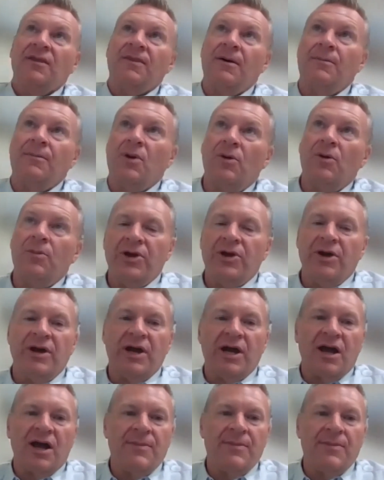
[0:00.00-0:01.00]
the mobile
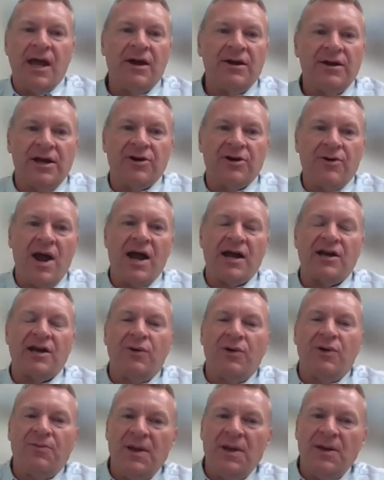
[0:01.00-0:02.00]
unit coming out and
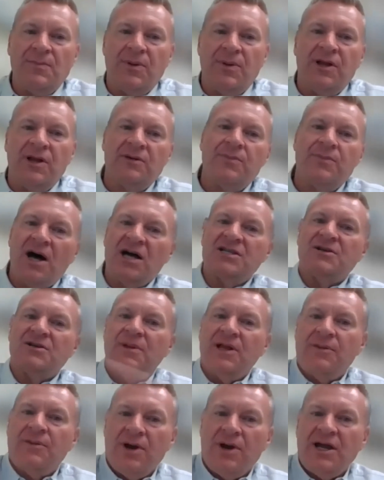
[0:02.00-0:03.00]
interacting with people and
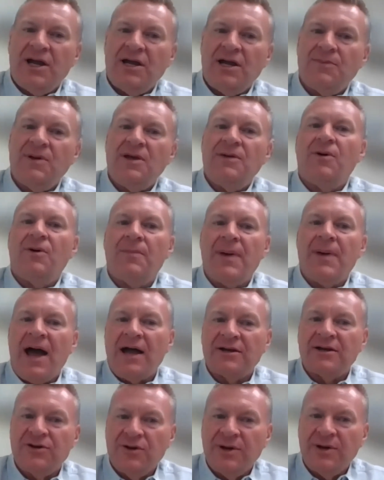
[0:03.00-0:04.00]
possibly bringing people
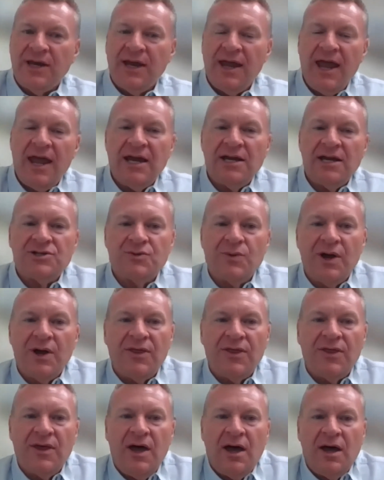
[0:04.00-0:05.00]
back to engage
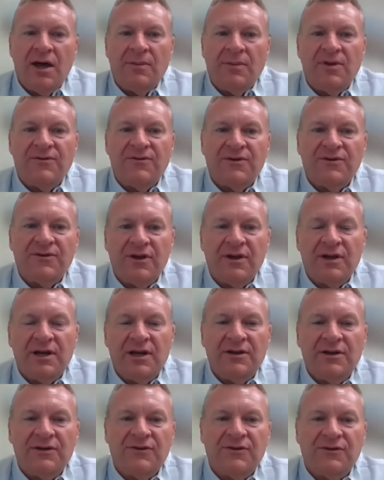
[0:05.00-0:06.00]
with the
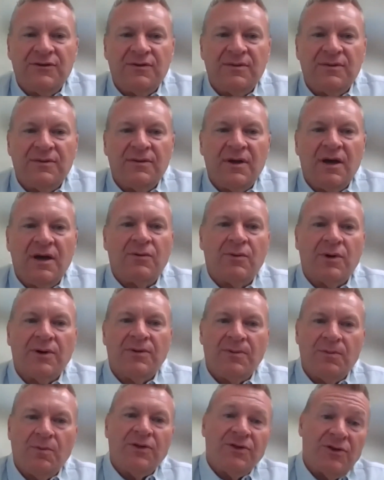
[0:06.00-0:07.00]
facilities,
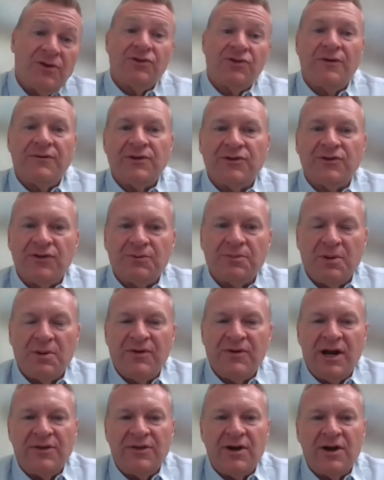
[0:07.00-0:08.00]
with the services
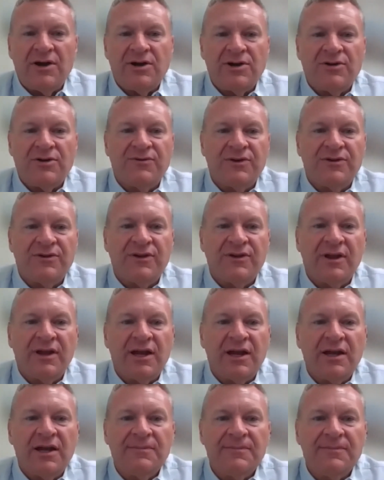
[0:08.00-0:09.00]
provided there at your
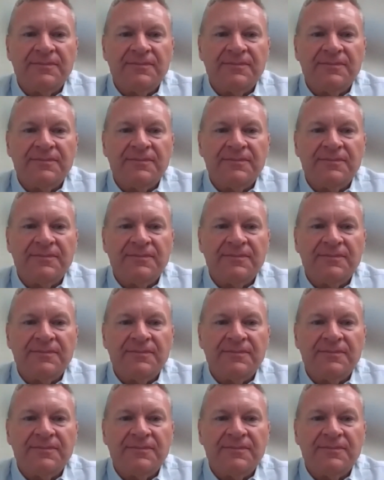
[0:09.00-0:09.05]
facility?